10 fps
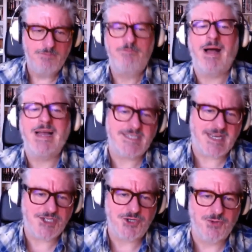
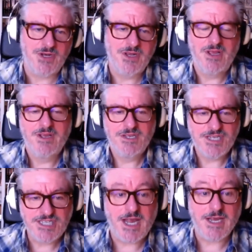bisexual
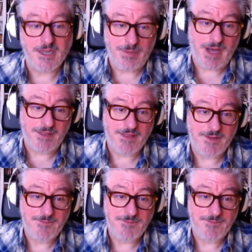psychopath